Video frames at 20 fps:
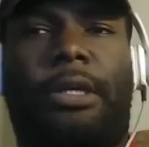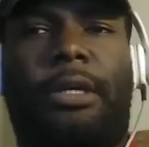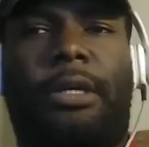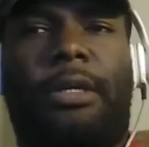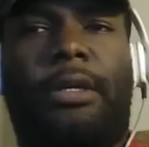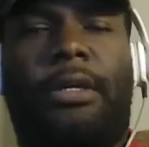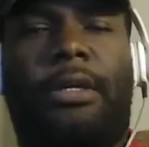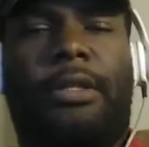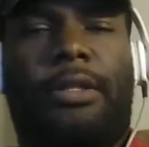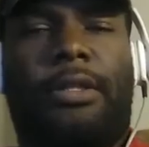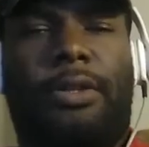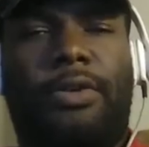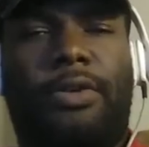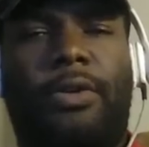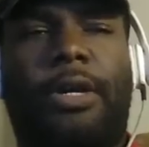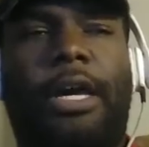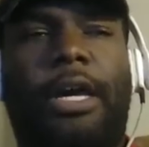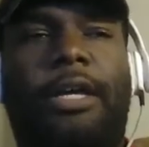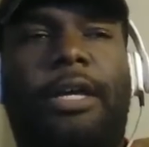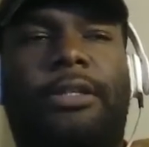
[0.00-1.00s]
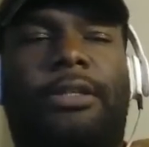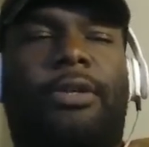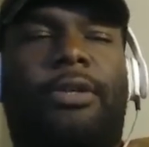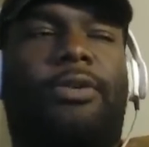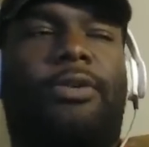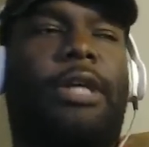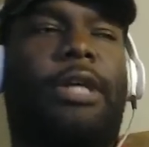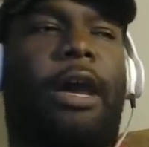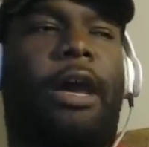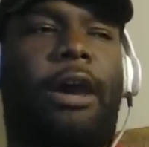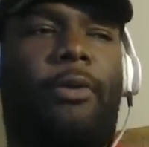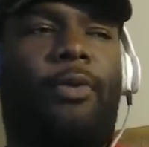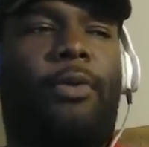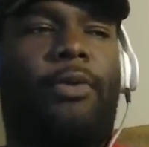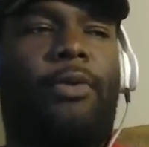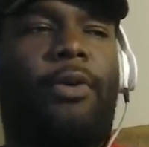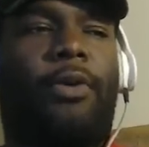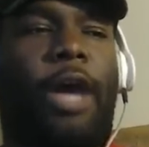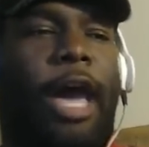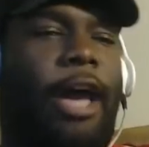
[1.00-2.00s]
the new consoles.
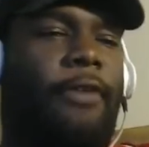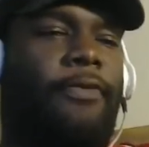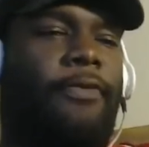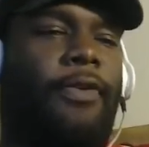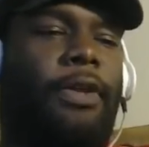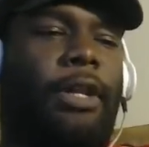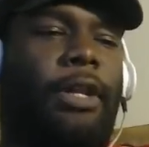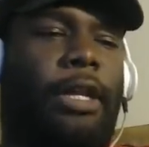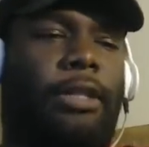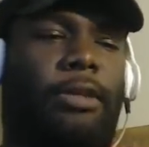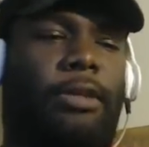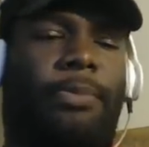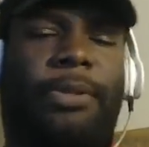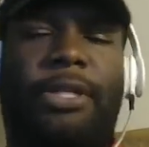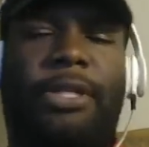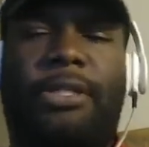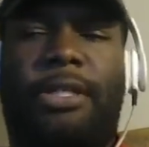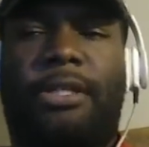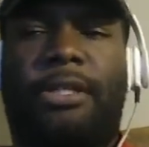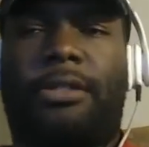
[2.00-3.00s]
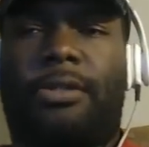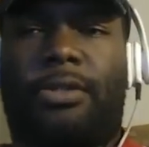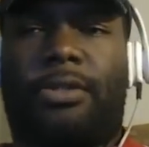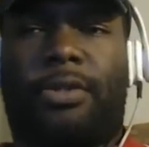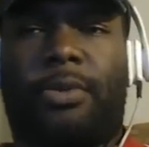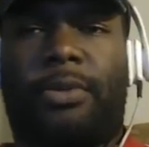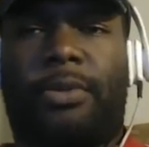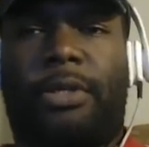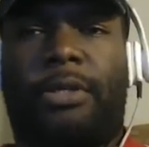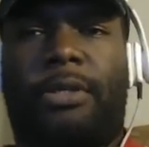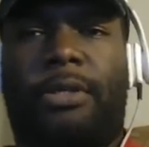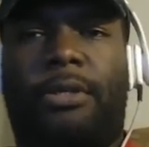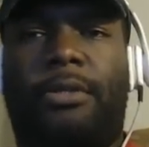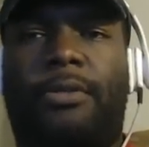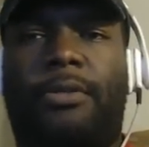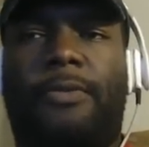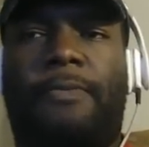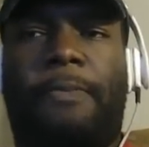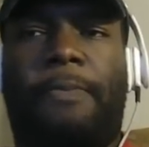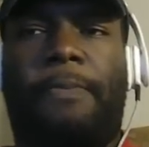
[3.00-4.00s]
I felt like the PlayStation 3
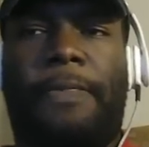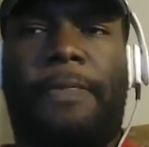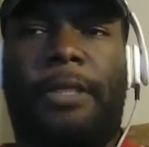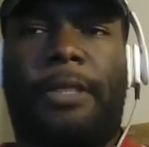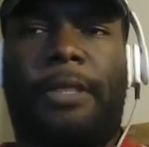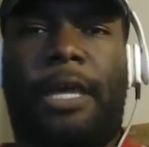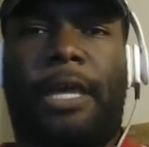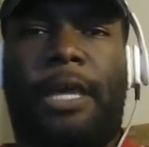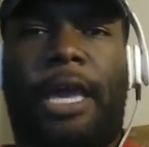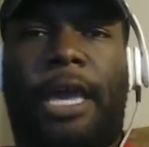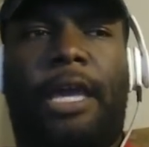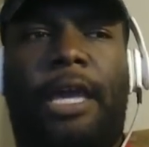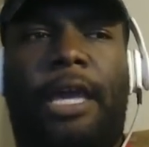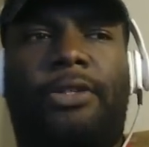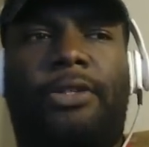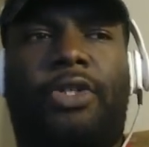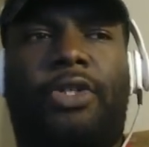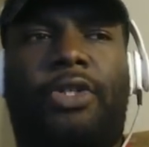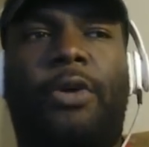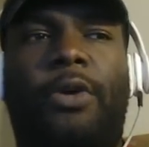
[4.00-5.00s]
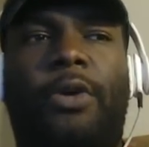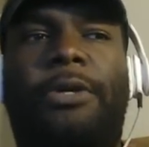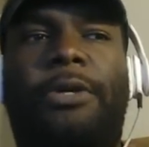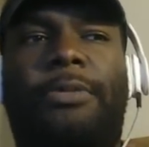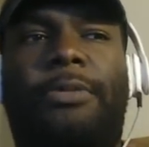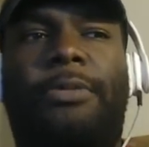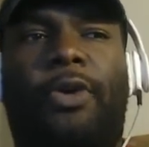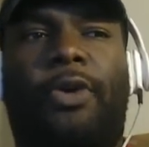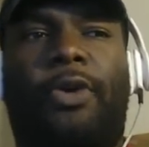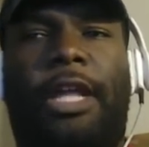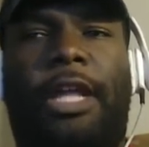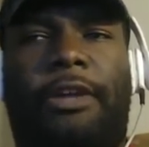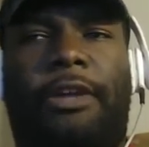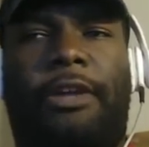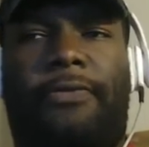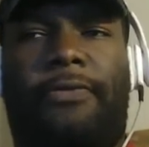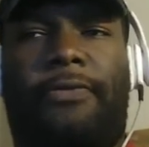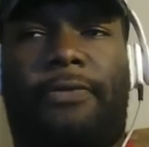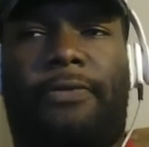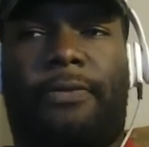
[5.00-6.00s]
had so much more
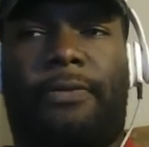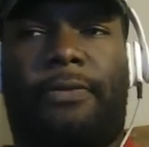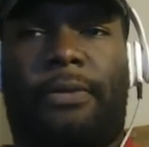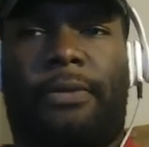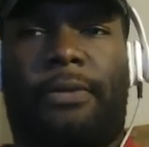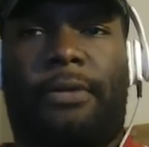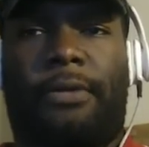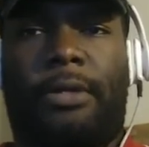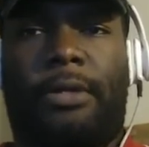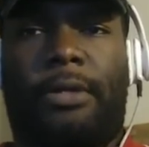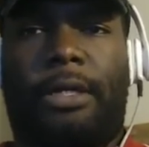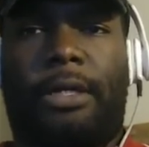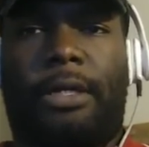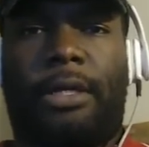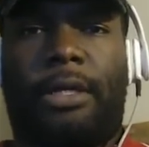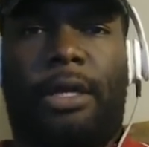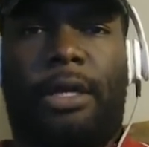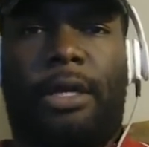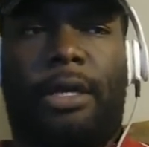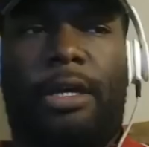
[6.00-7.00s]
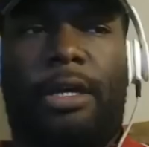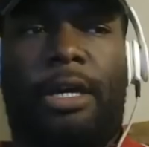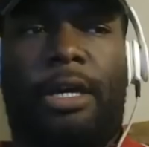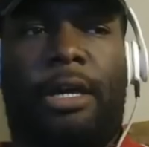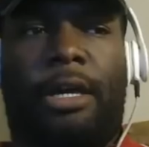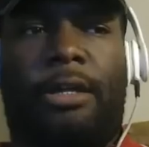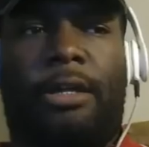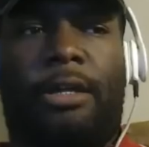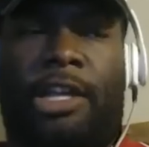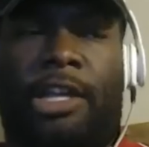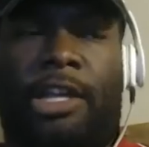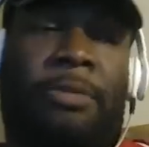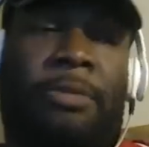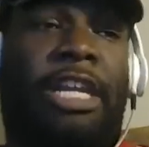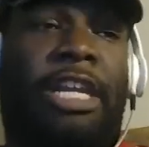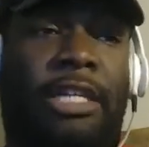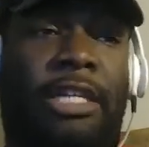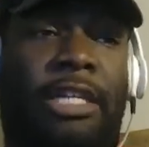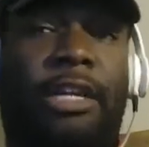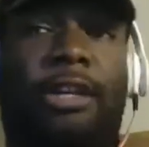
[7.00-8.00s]
life, and I mean
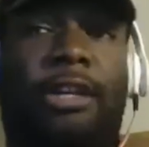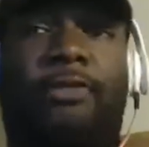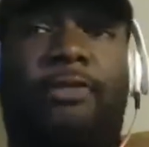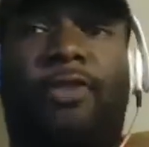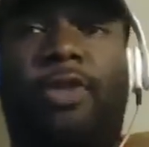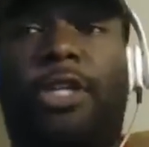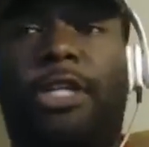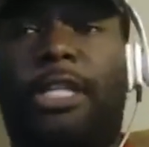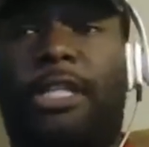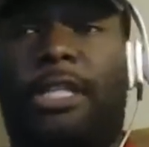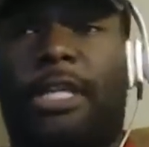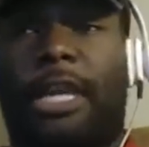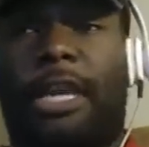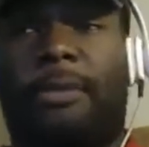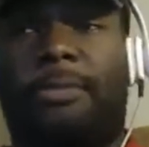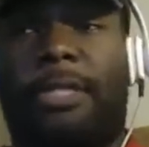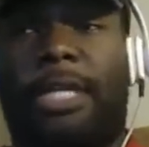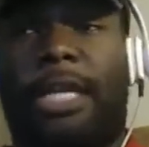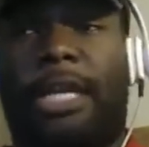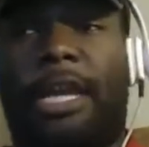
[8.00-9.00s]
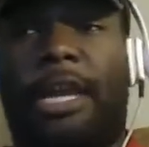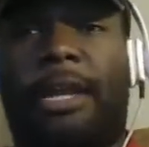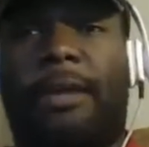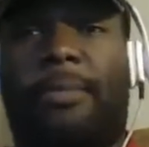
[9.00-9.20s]
it did. If you look at the games that came out